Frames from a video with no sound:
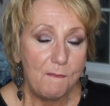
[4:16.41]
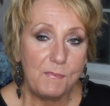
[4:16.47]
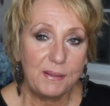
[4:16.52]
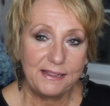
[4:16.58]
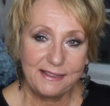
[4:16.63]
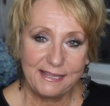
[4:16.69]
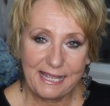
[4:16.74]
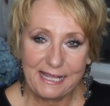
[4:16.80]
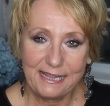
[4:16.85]

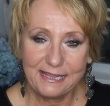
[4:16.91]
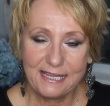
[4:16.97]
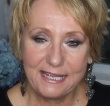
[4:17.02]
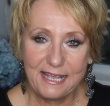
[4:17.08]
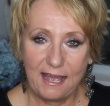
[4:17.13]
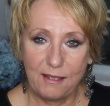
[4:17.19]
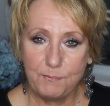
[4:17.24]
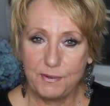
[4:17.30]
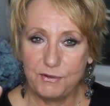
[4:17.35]
but
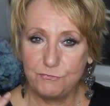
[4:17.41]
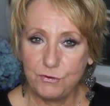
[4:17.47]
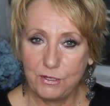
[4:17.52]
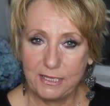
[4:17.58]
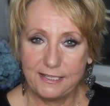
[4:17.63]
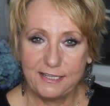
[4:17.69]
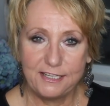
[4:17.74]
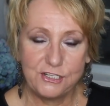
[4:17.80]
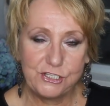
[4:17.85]
lately I've been
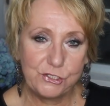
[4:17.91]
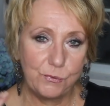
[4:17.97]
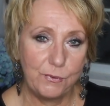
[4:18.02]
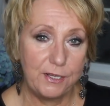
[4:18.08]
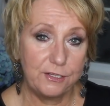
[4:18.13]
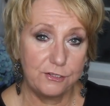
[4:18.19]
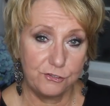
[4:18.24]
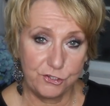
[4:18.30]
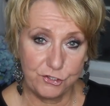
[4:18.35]
really
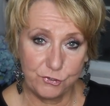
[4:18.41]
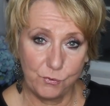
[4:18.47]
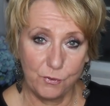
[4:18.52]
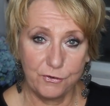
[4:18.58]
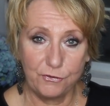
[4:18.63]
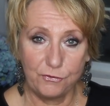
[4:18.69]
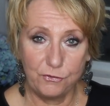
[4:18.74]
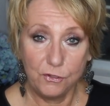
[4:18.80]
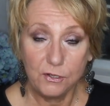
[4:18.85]
enjoying the
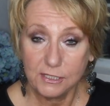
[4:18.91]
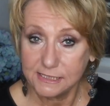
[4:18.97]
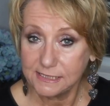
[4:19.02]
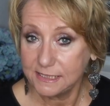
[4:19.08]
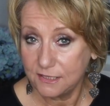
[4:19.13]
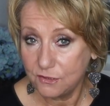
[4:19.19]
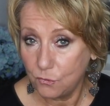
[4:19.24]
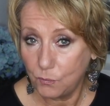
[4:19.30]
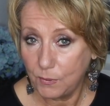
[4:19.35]
shorter
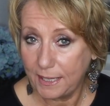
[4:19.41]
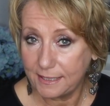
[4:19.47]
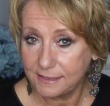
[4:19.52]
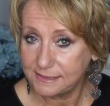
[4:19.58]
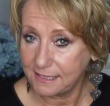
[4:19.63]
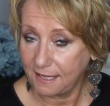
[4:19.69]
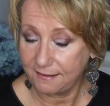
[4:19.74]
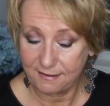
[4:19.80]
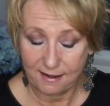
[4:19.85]
looks in the
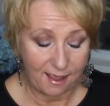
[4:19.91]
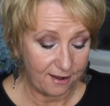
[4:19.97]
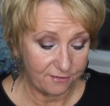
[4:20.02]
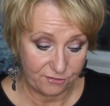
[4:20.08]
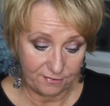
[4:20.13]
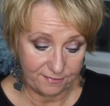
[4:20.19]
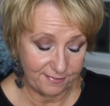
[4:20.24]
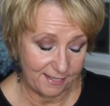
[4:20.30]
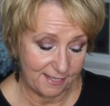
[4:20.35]
wigs I, I
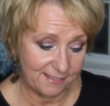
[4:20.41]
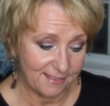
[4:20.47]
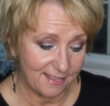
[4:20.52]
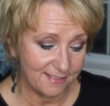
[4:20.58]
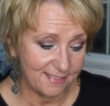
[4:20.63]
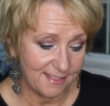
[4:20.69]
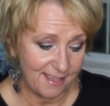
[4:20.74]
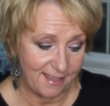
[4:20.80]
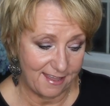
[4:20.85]
just think
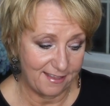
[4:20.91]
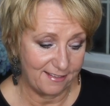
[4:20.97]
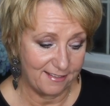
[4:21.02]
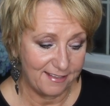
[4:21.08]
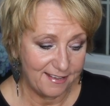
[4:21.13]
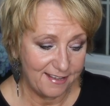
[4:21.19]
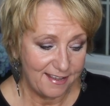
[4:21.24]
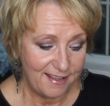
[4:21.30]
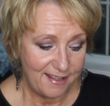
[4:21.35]
that they